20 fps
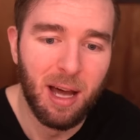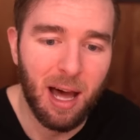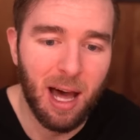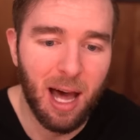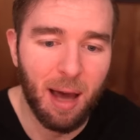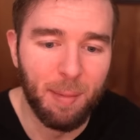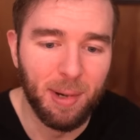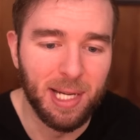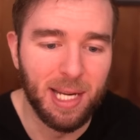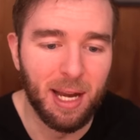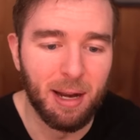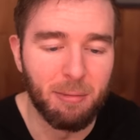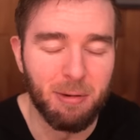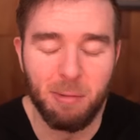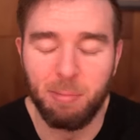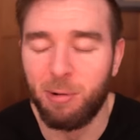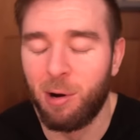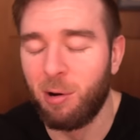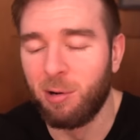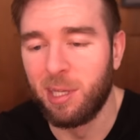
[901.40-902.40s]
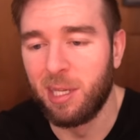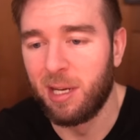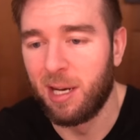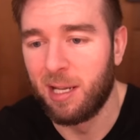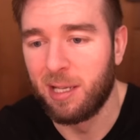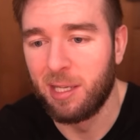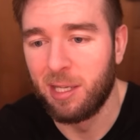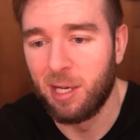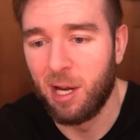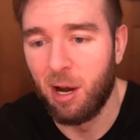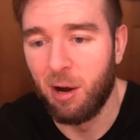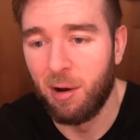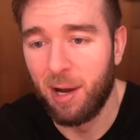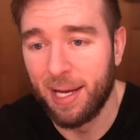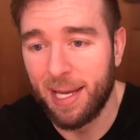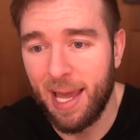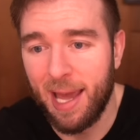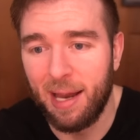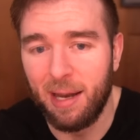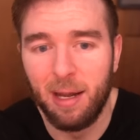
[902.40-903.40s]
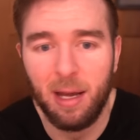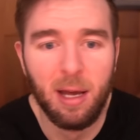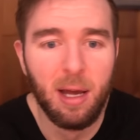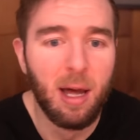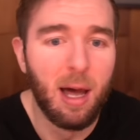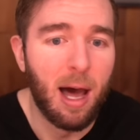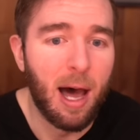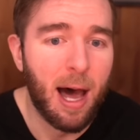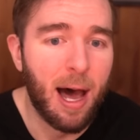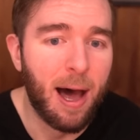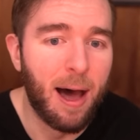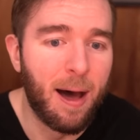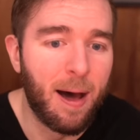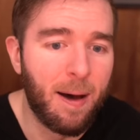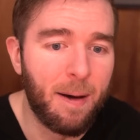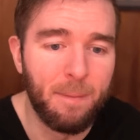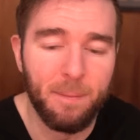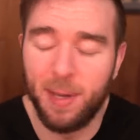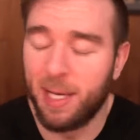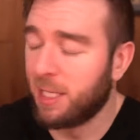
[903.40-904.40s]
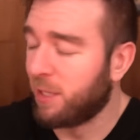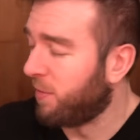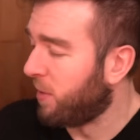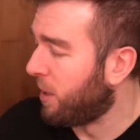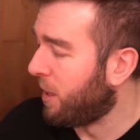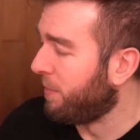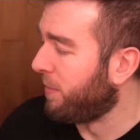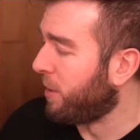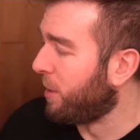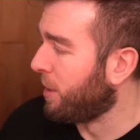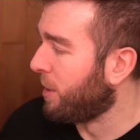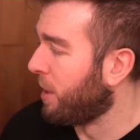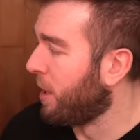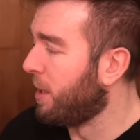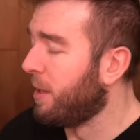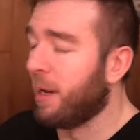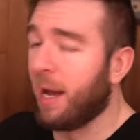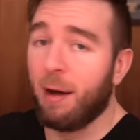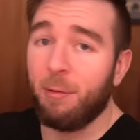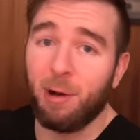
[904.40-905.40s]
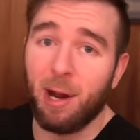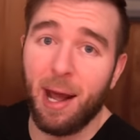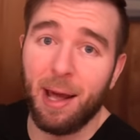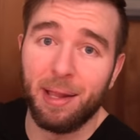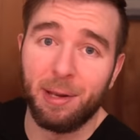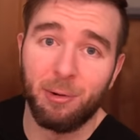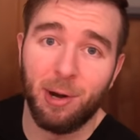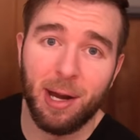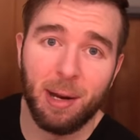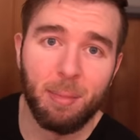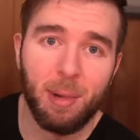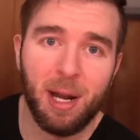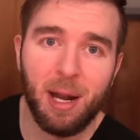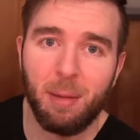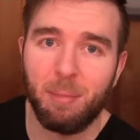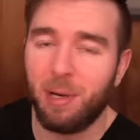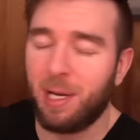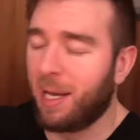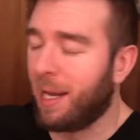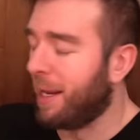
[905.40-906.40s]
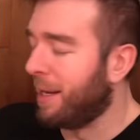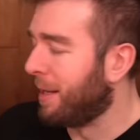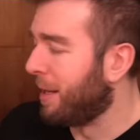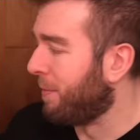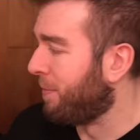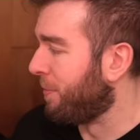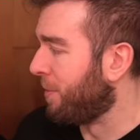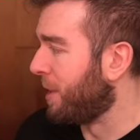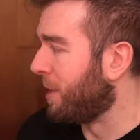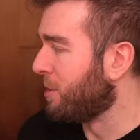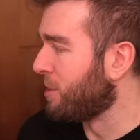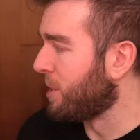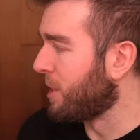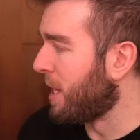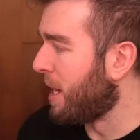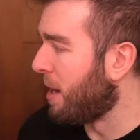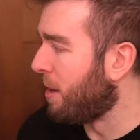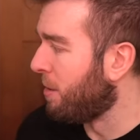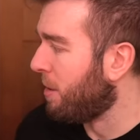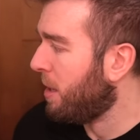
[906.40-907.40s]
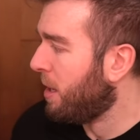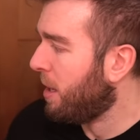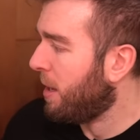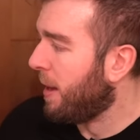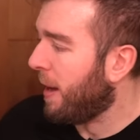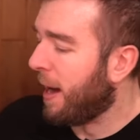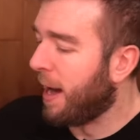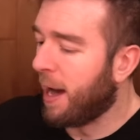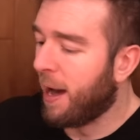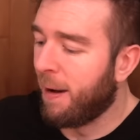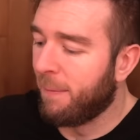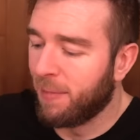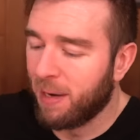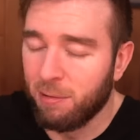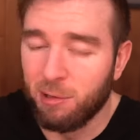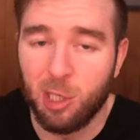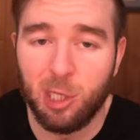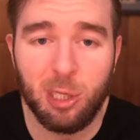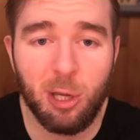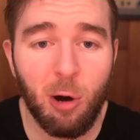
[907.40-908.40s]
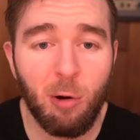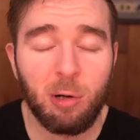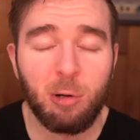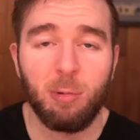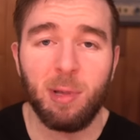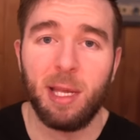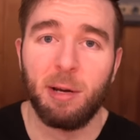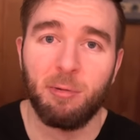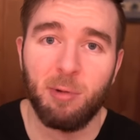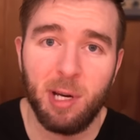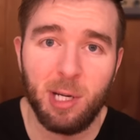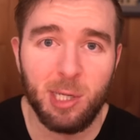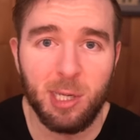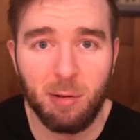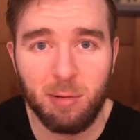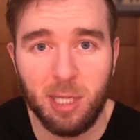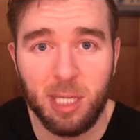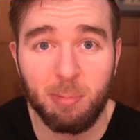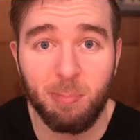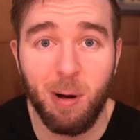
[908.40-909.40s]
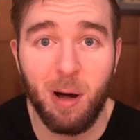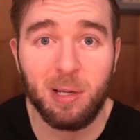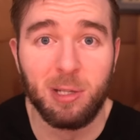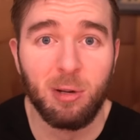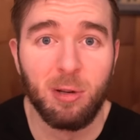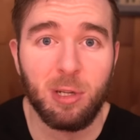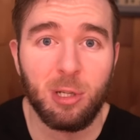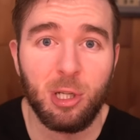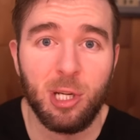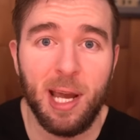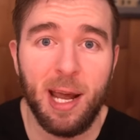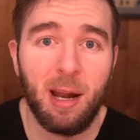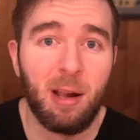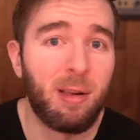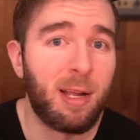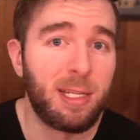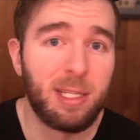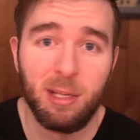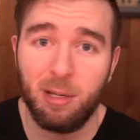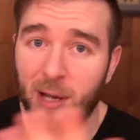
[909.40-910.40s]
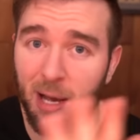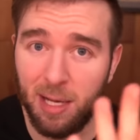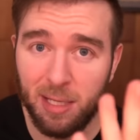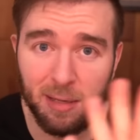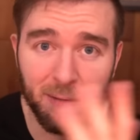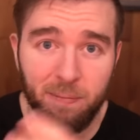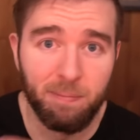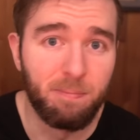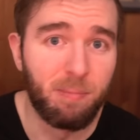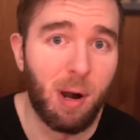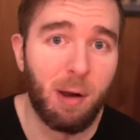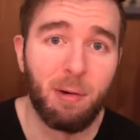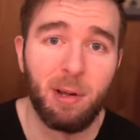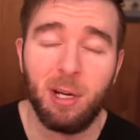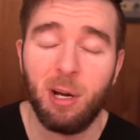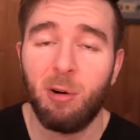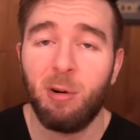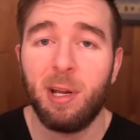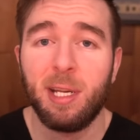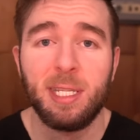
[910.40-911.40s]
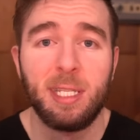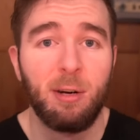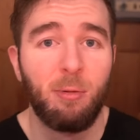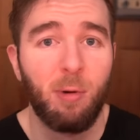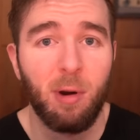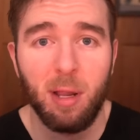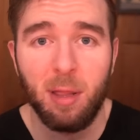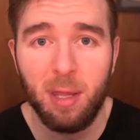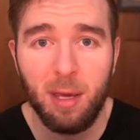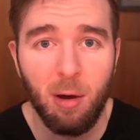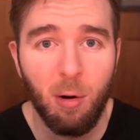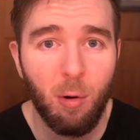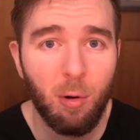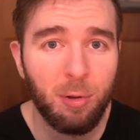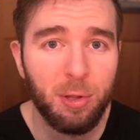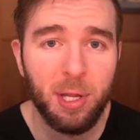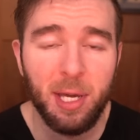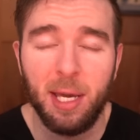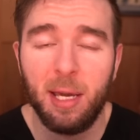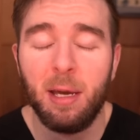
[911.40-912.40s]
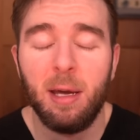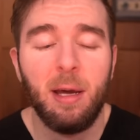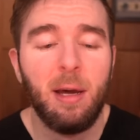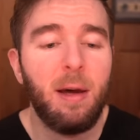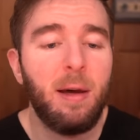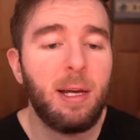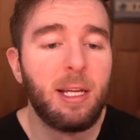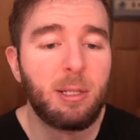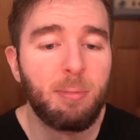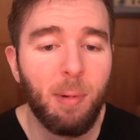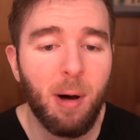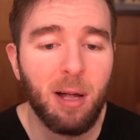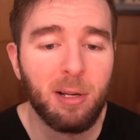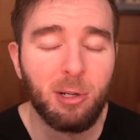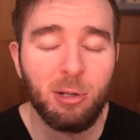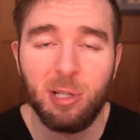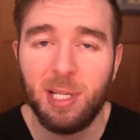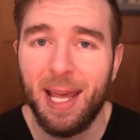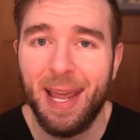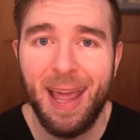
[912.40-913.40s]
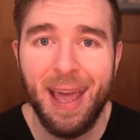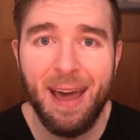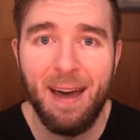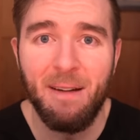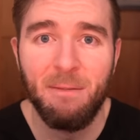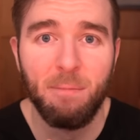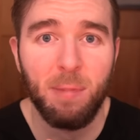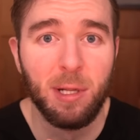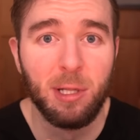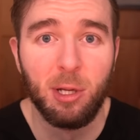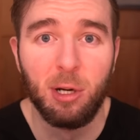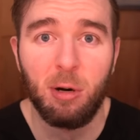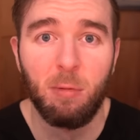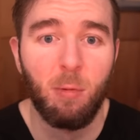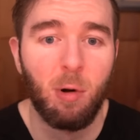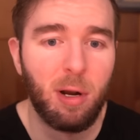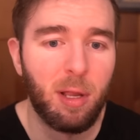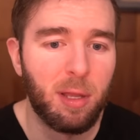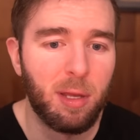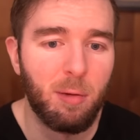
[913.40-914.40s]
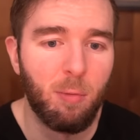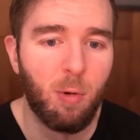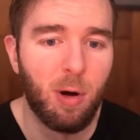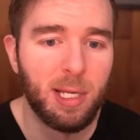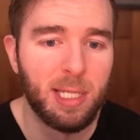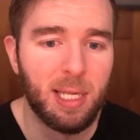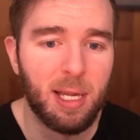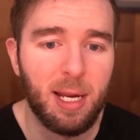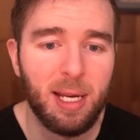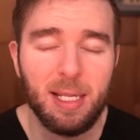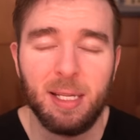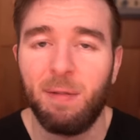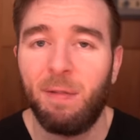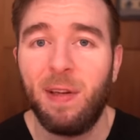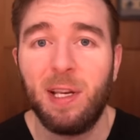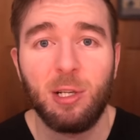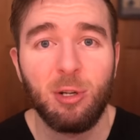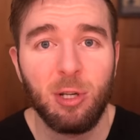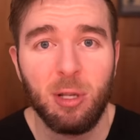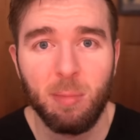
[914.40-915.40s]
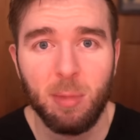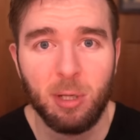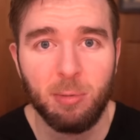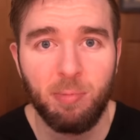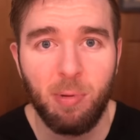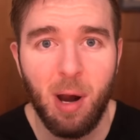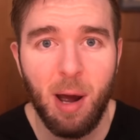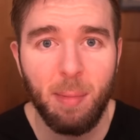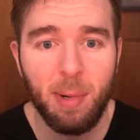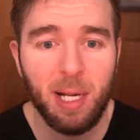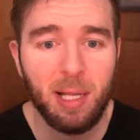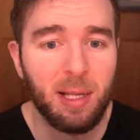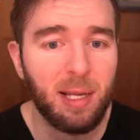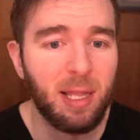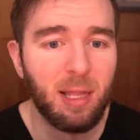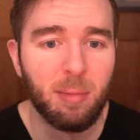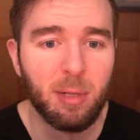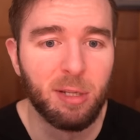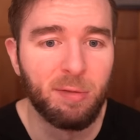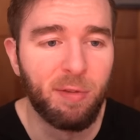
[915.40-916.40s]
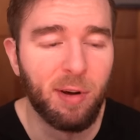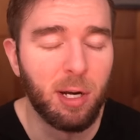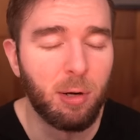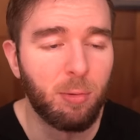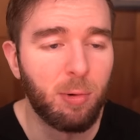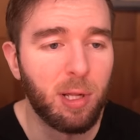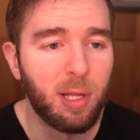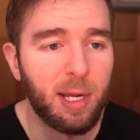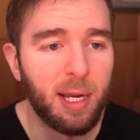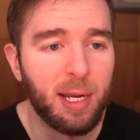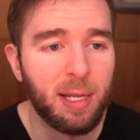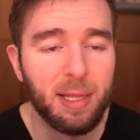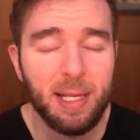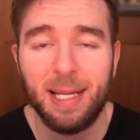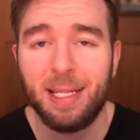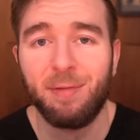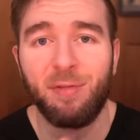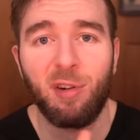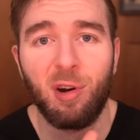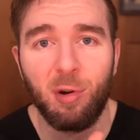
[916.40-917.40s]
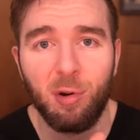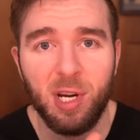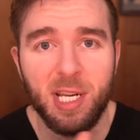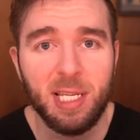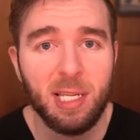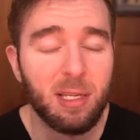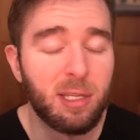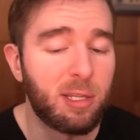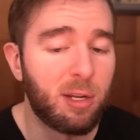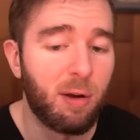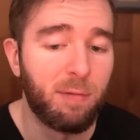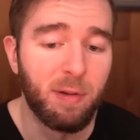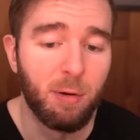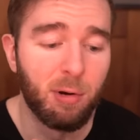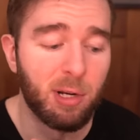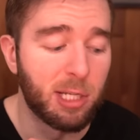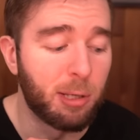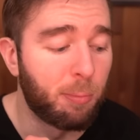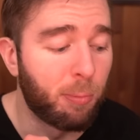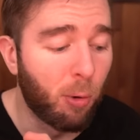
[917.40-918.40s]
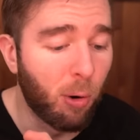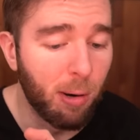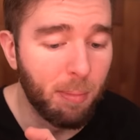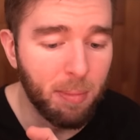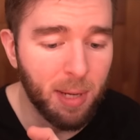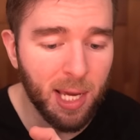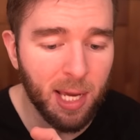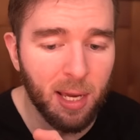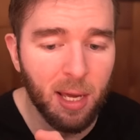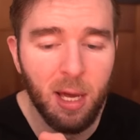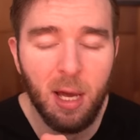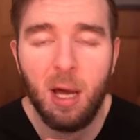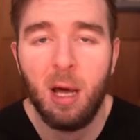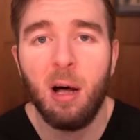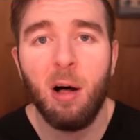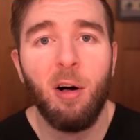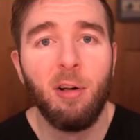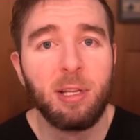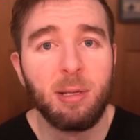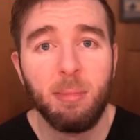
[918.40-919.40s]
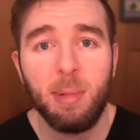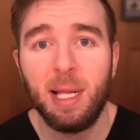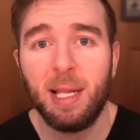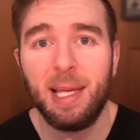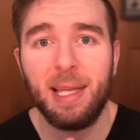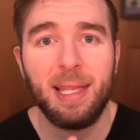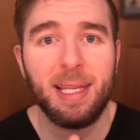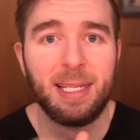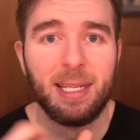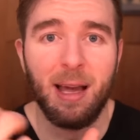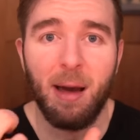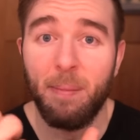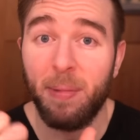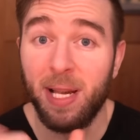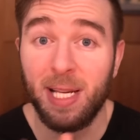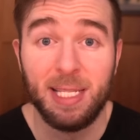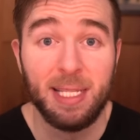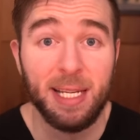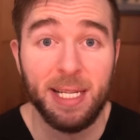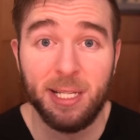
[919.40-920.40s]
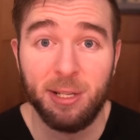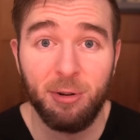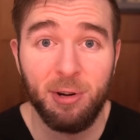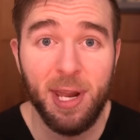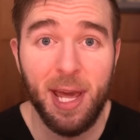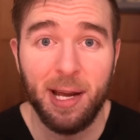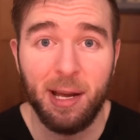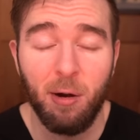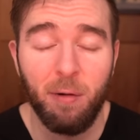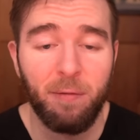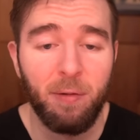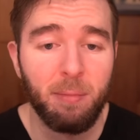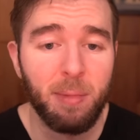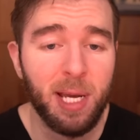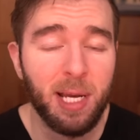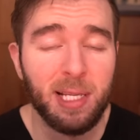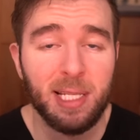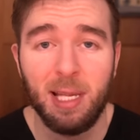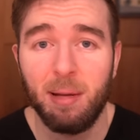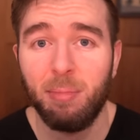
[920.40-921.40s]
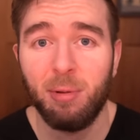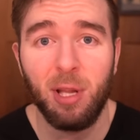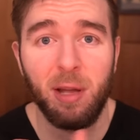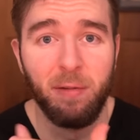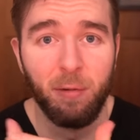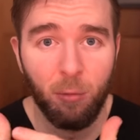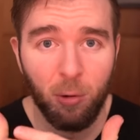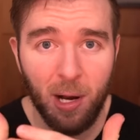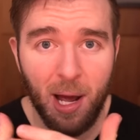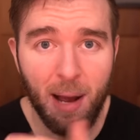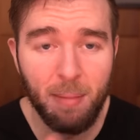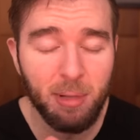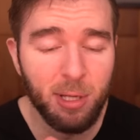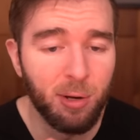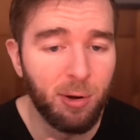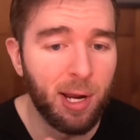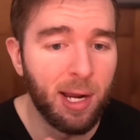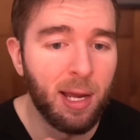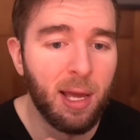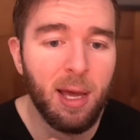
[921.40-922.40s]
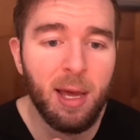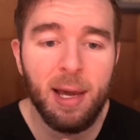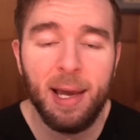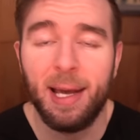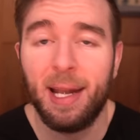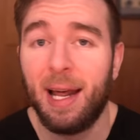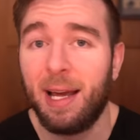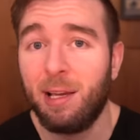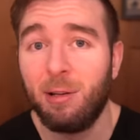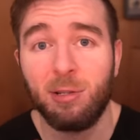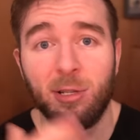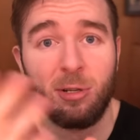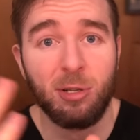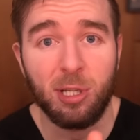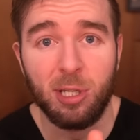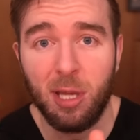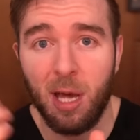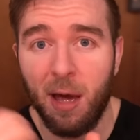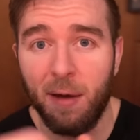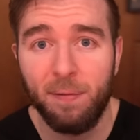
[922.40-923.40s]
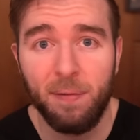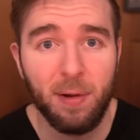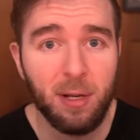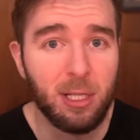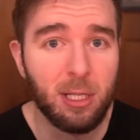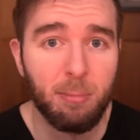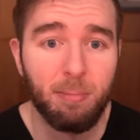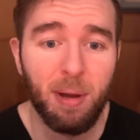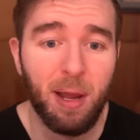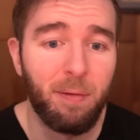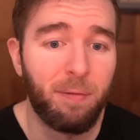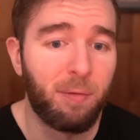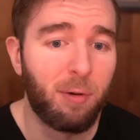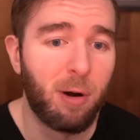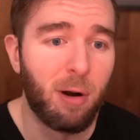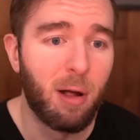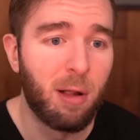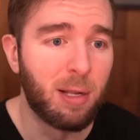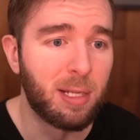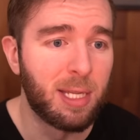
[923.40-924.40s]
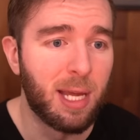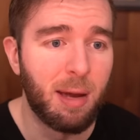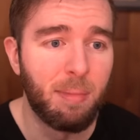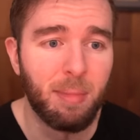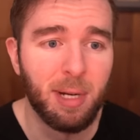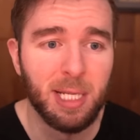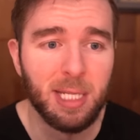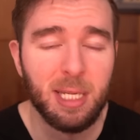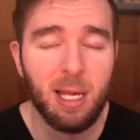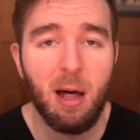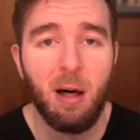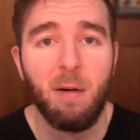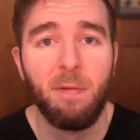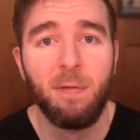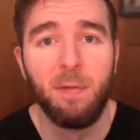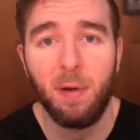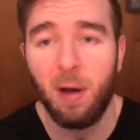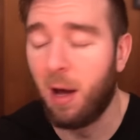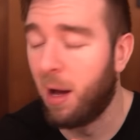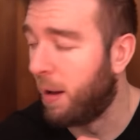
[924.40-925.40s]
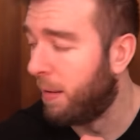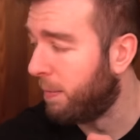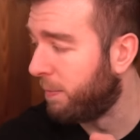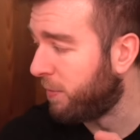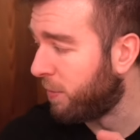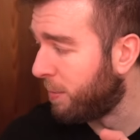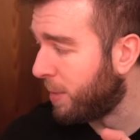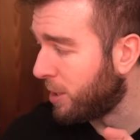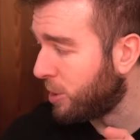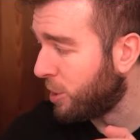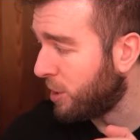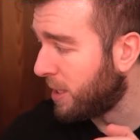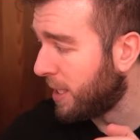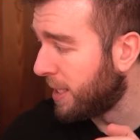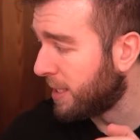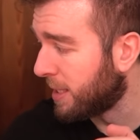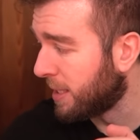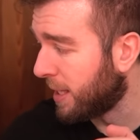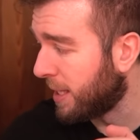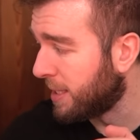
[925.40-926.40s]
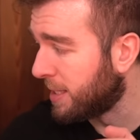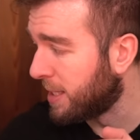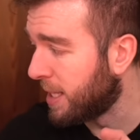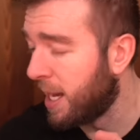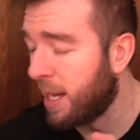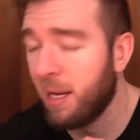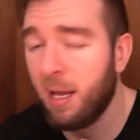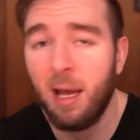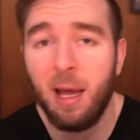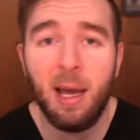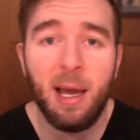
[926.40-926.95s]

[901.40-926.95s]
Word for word: um, and getting my protein in. So again, um, it's very, very good. I would highly recommend it. I've been eating it for years now. Um, and I was stoked when they reached out to sponsor the channel. As you guys have probably noticed, they're one of the only sponsors I have, but they're one of the ones that is featured the most prominently and the most frequently, and that's for a reason. So if you want to support me, ultimately this company sticks their neck out for me because they believe in what I'm doing, and I use their stuff. I used to pay for it all the time myself, um, for my cheat days, like I said,